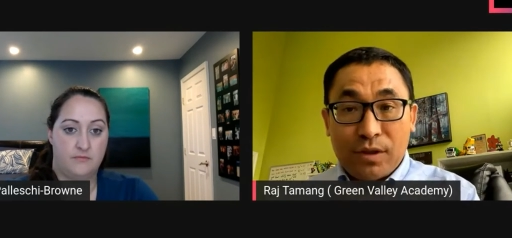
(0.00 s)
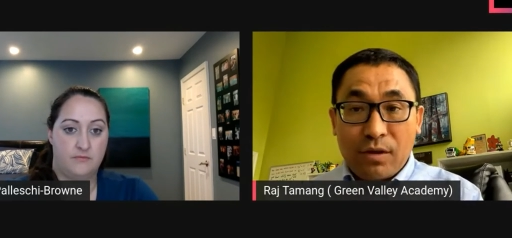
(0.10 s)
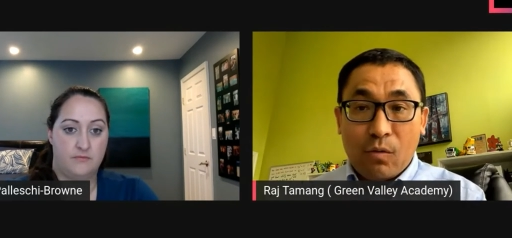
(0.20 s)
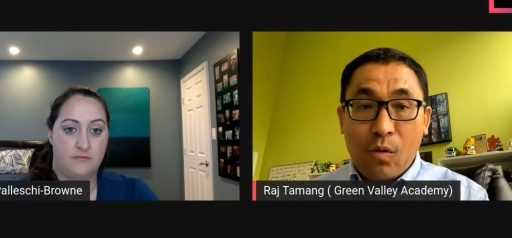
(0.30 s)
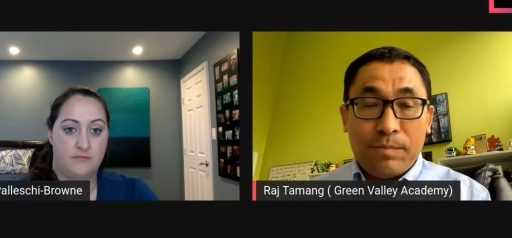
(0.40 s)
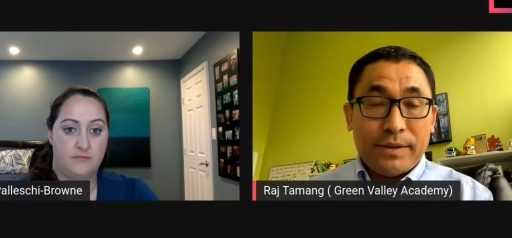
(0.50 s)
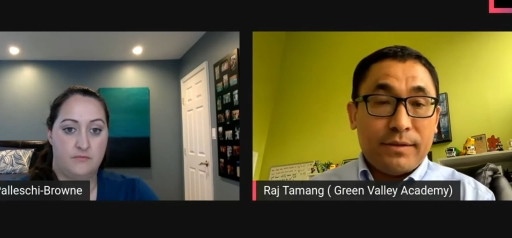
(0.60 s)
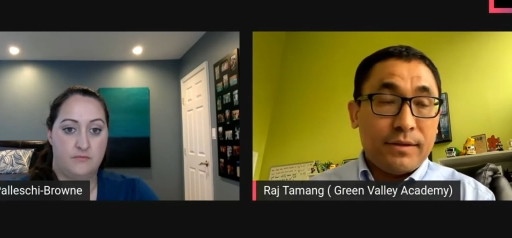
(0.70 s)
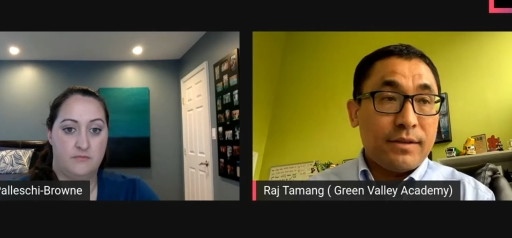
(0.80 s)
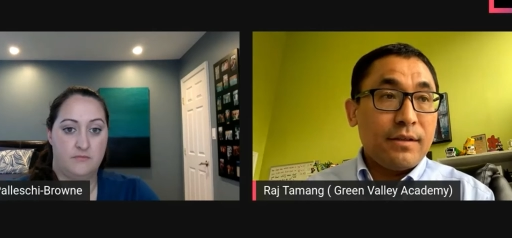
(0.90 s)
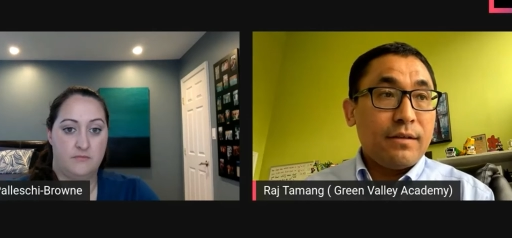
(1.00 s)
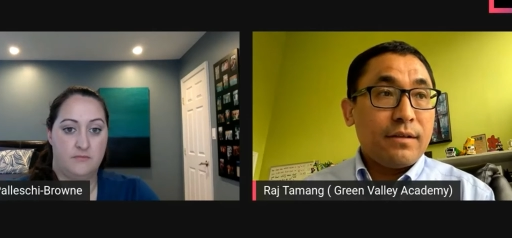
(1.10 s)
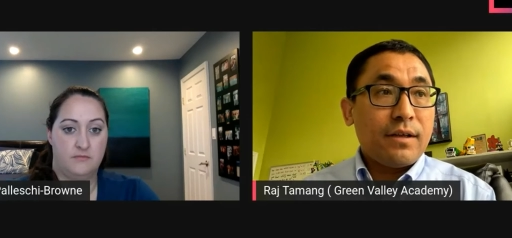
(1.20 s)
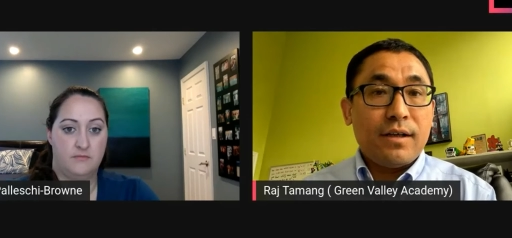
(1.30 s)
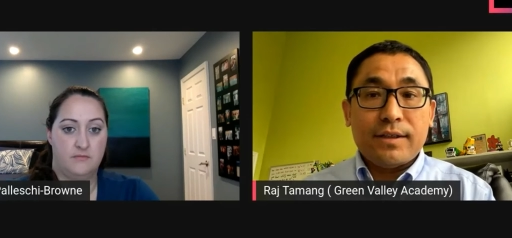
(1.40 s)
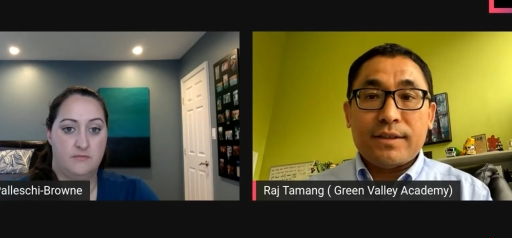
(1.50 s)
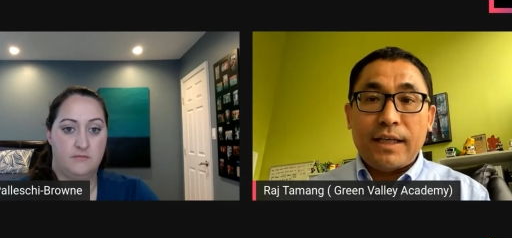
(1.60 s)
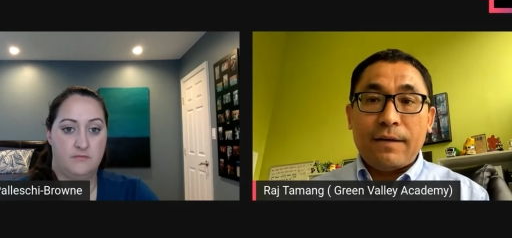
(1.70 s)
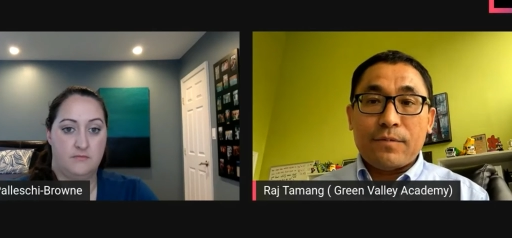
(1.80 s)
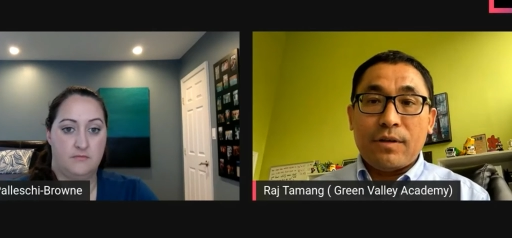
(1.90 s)
Speaker 1: the open
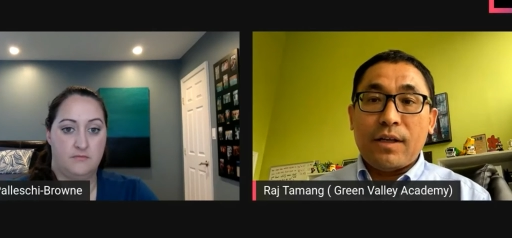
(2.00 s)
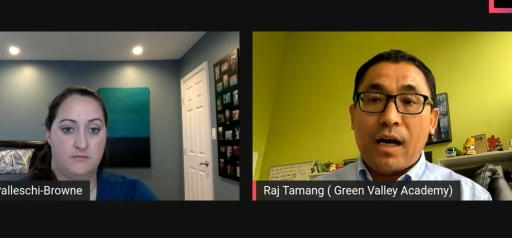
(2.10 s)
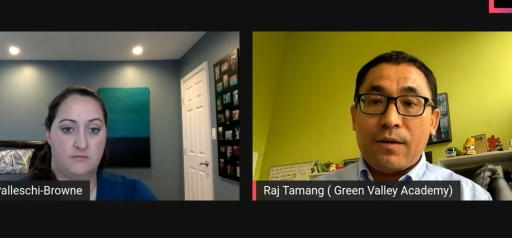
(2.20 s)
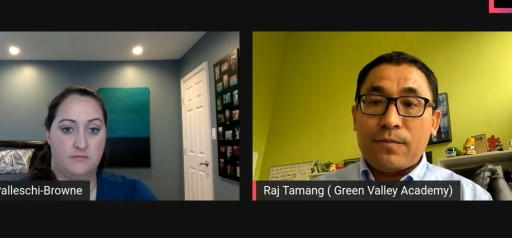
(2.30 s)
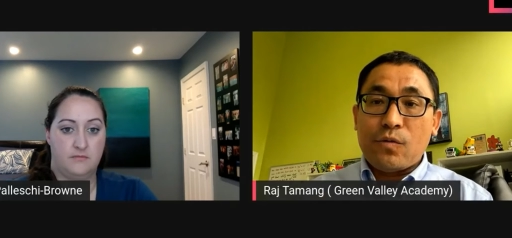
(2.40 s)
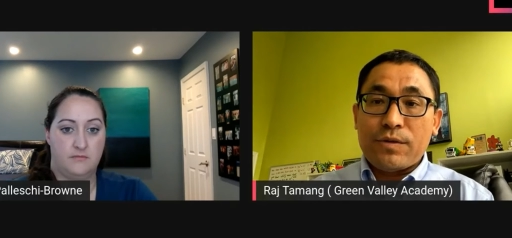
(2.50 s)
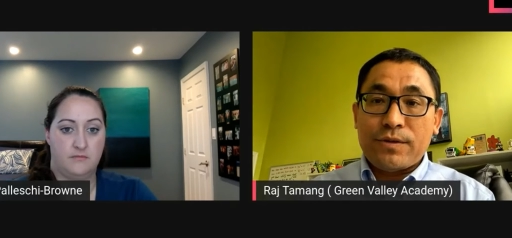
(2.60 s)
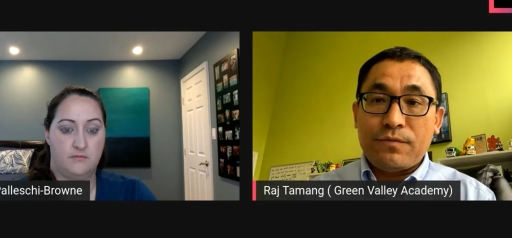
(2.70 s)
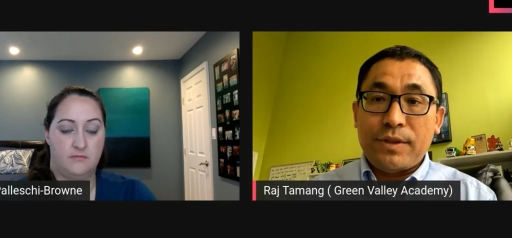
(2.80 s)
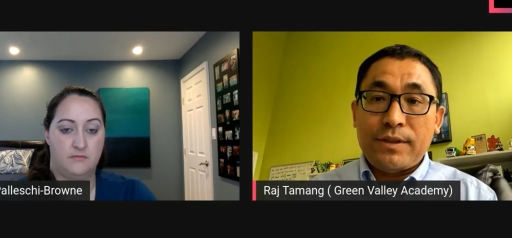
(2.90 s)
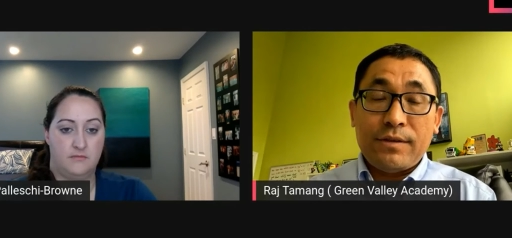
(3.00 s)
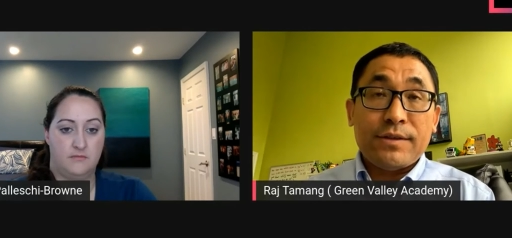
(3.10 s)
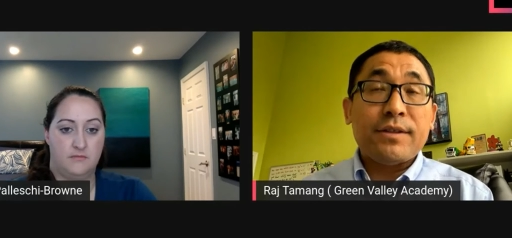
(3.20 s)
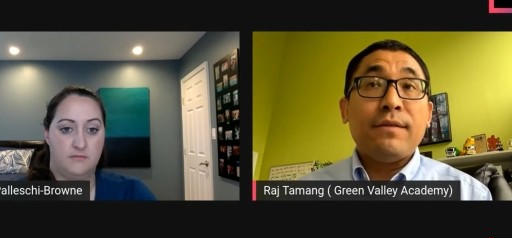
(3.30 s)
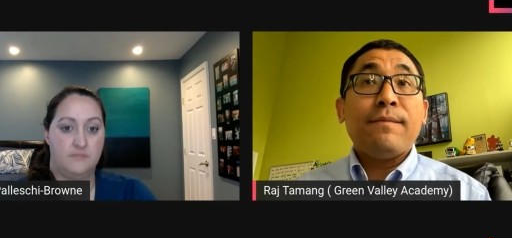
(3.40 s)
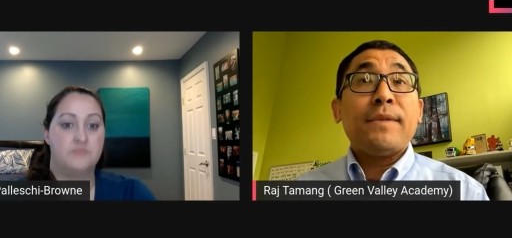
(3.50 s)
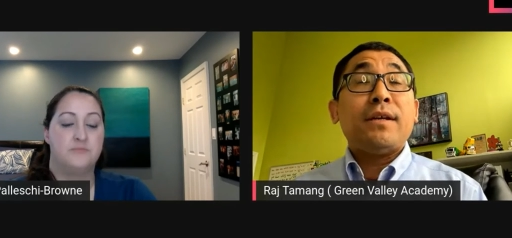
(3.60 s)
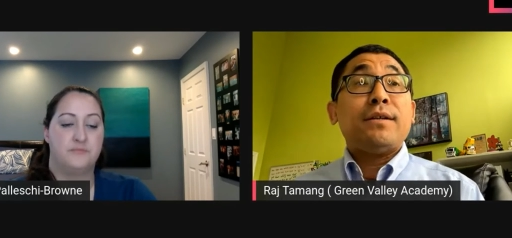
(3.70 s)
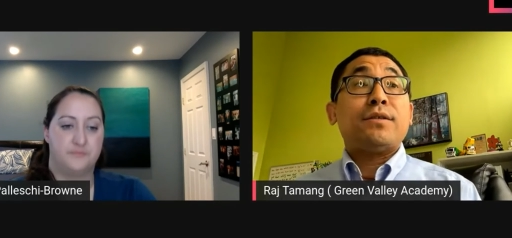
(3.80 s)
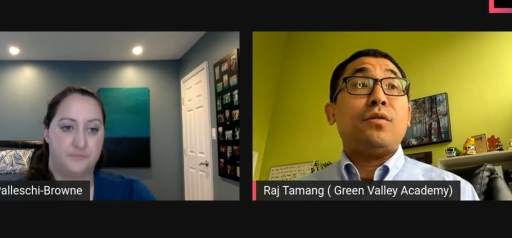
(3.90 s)
concept, a lot of doors and windows.
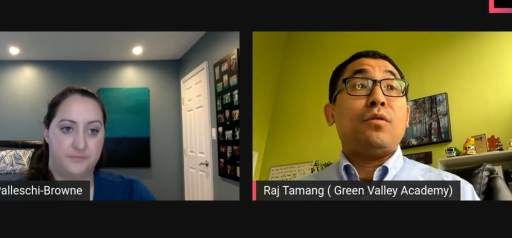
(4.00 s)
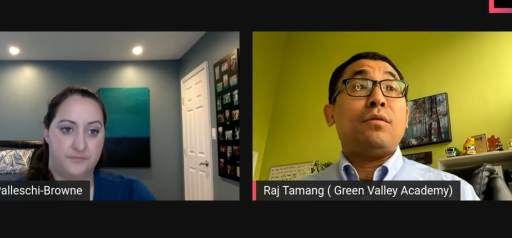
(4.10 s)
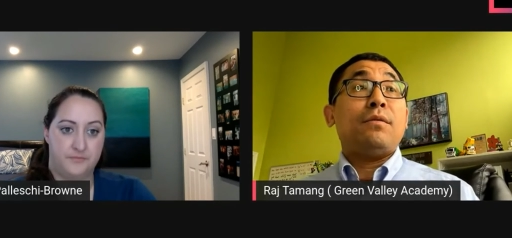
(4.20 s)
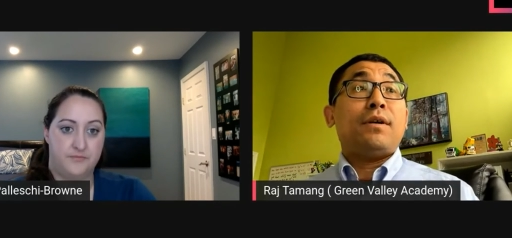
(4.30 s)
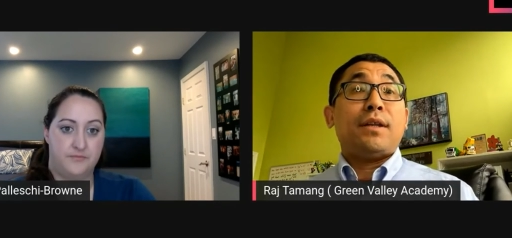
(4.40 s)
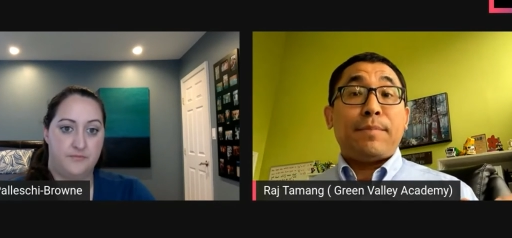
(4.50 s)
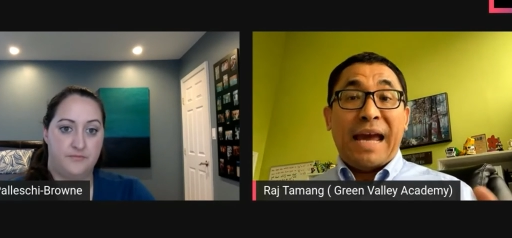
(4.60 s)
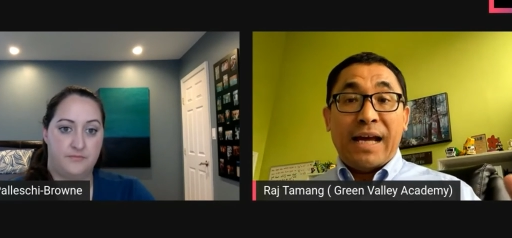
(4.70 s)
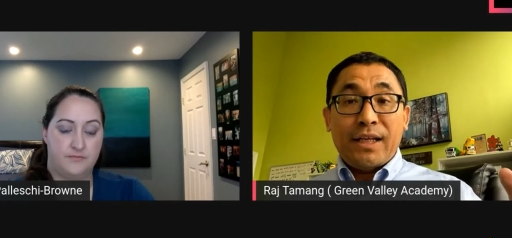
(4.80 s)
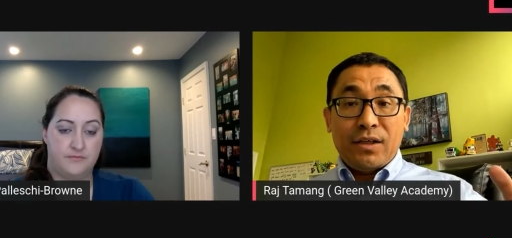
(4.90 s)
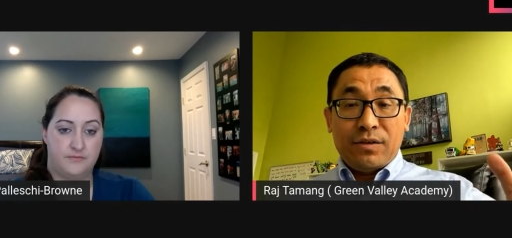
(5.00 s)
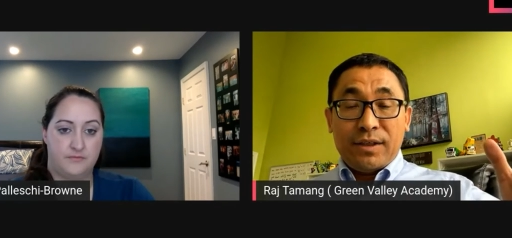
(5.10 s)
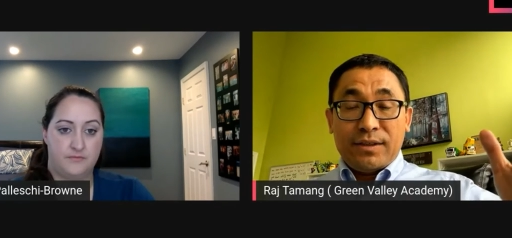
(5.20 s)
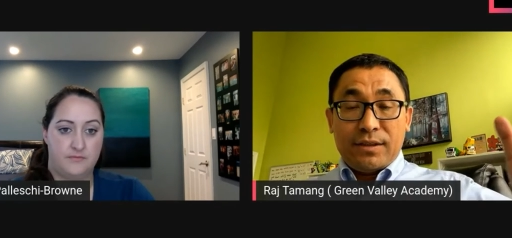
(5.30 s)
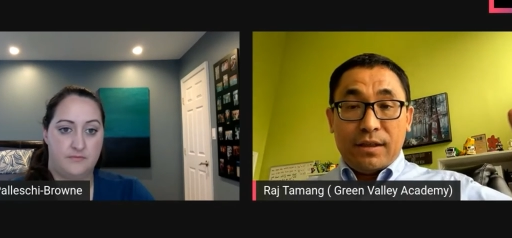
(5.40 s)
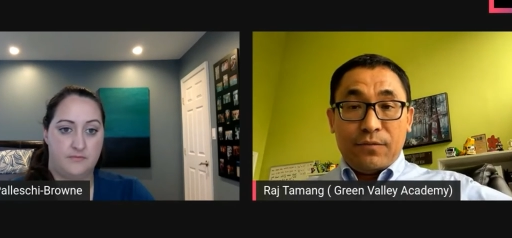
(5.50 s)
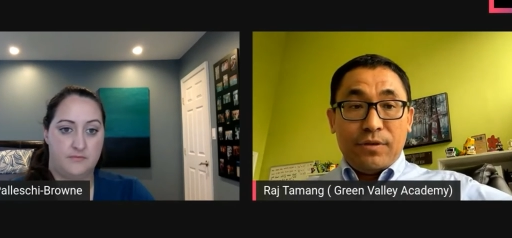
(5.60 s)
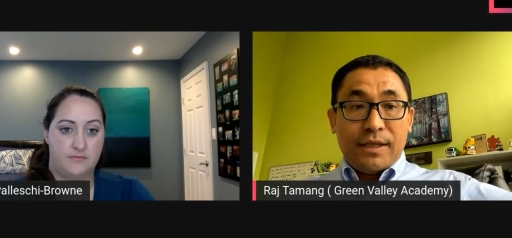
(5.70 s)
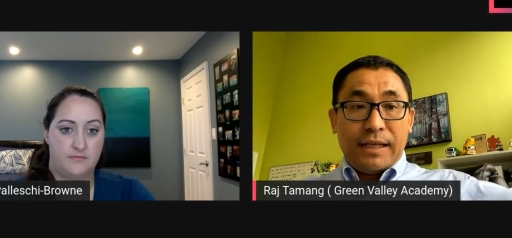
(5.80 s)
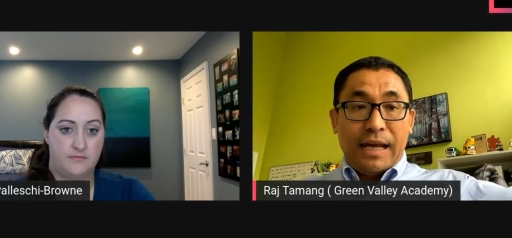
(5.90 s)
So on the patio, instead of you
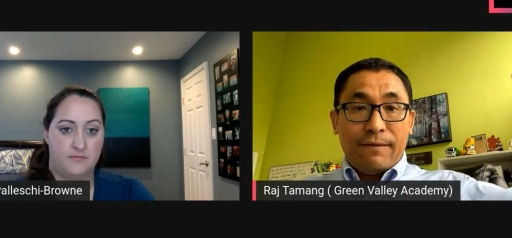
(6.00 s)
can have